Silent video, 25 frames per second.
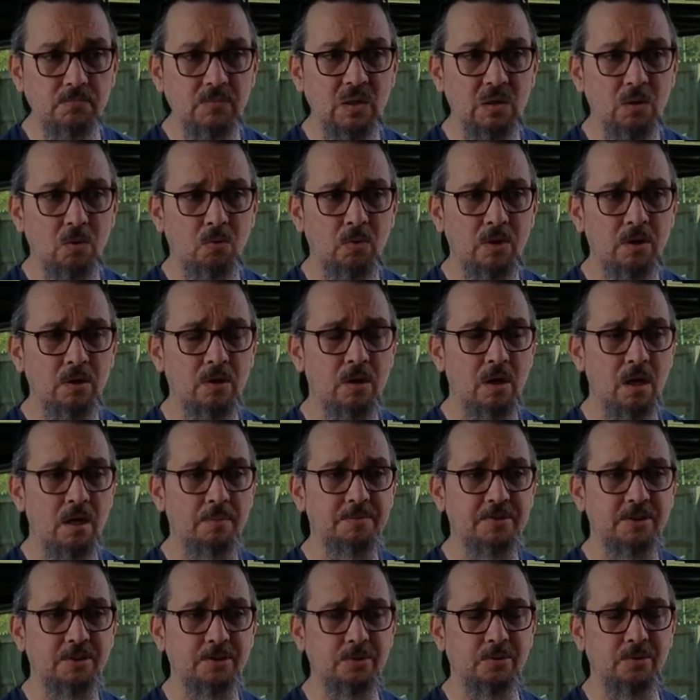We're up
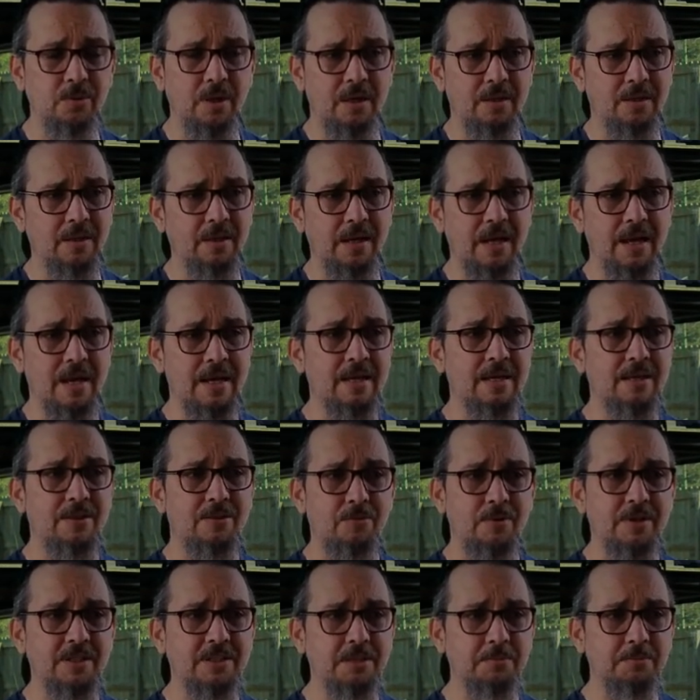to, I think,
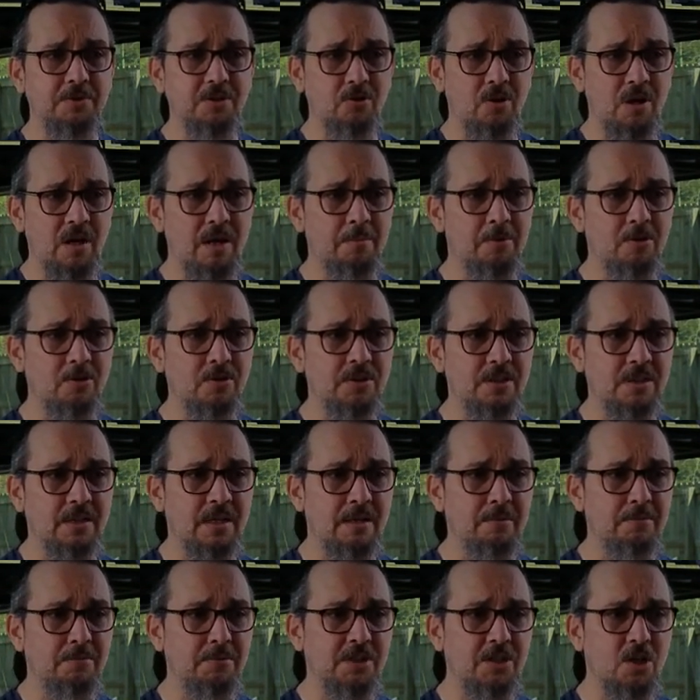83 subscribers, and I
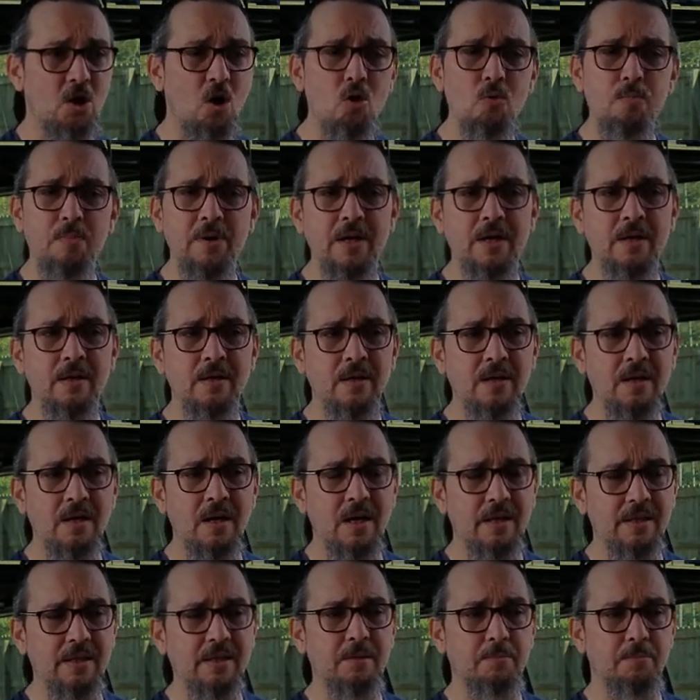was hoping
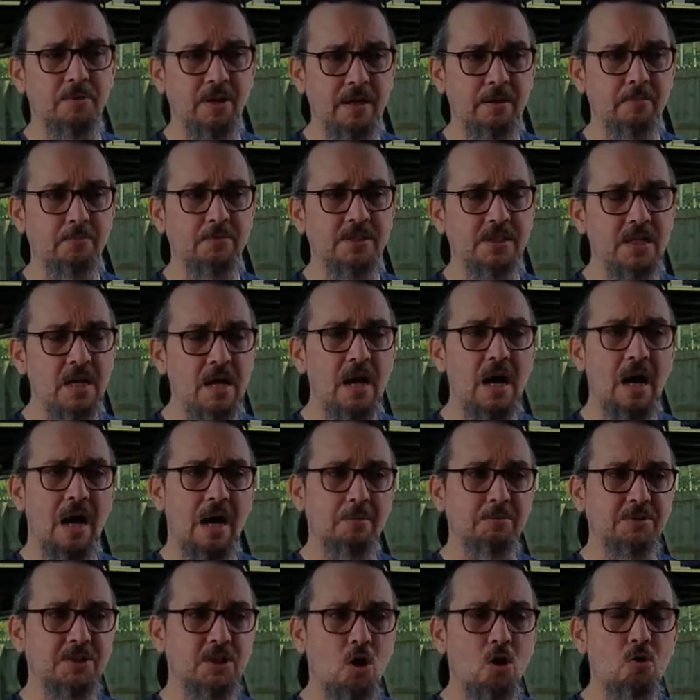I think the plan was, I
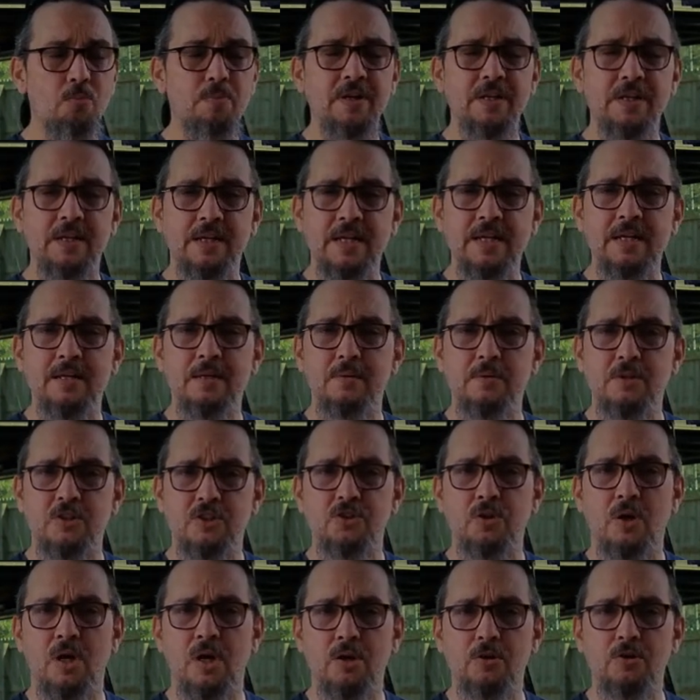was hoping to get to
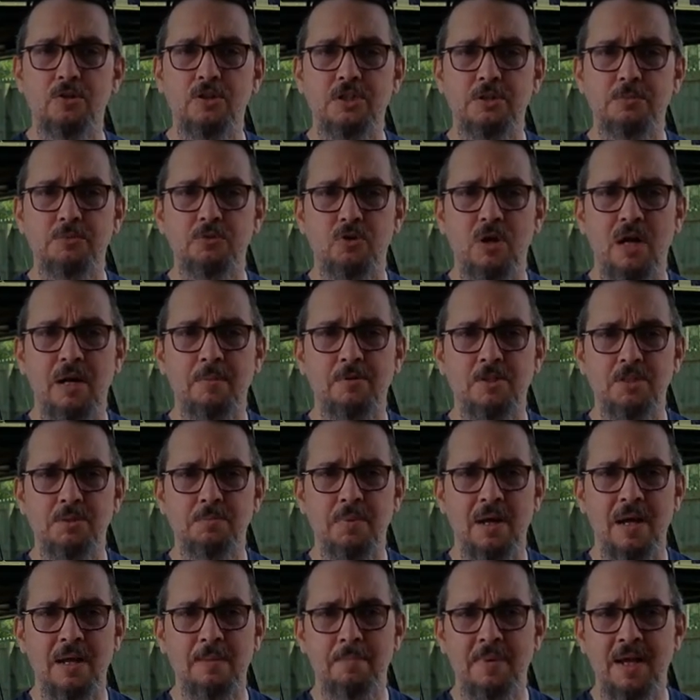100 subscribers
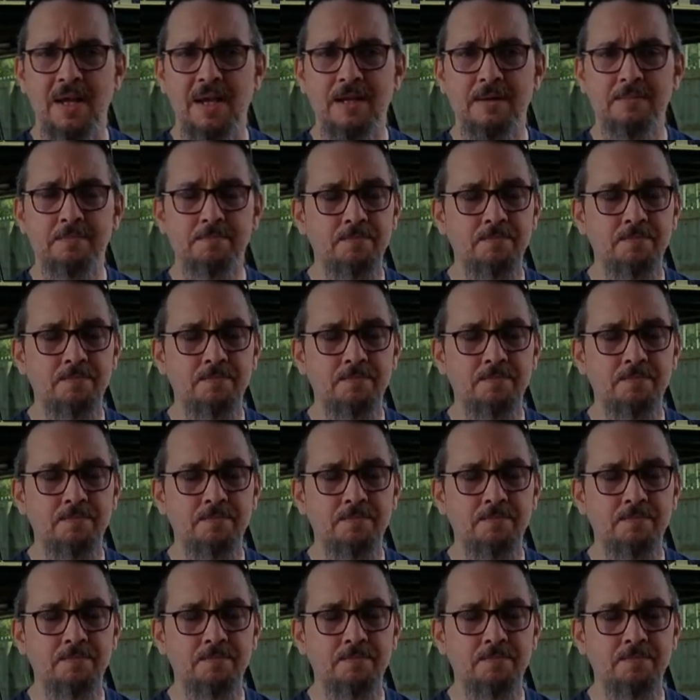by May.